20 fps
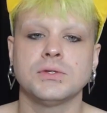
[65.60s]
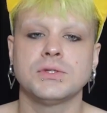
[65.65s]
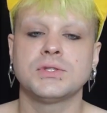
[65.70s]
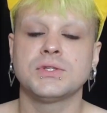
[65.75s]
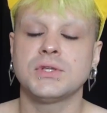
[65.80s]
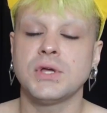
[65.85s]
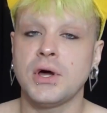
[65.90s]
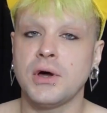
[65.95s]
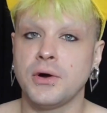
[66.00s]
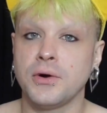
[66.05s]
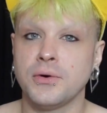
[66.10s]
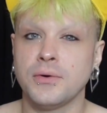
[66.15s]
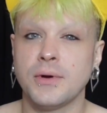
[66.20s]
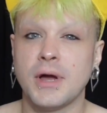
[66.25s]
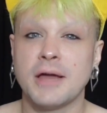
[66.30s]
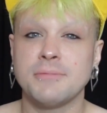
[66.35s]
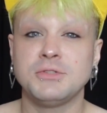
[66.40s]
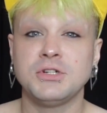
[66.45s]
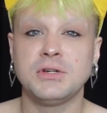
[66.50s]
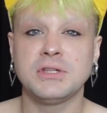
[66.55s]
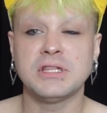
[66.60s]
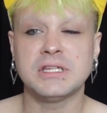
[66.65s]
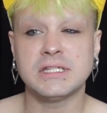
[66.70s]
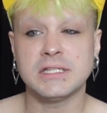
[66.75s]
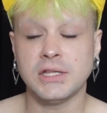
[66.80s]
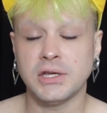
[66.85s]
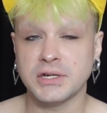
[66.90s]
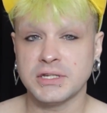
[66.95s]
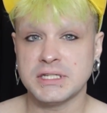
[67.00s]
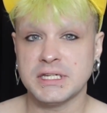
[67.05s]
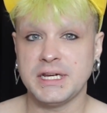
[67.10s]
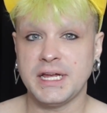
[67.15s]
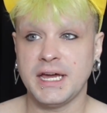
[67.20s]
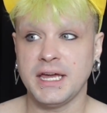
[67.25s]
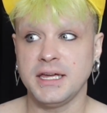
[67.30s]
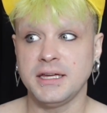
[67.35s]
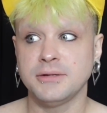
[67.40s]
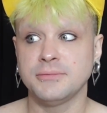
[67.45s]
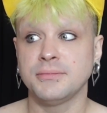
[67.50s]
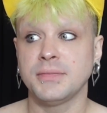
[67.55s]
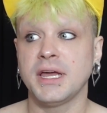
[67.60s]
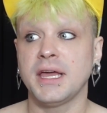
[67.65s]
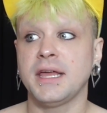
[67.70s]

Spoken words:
so, I'm doing this look tonight,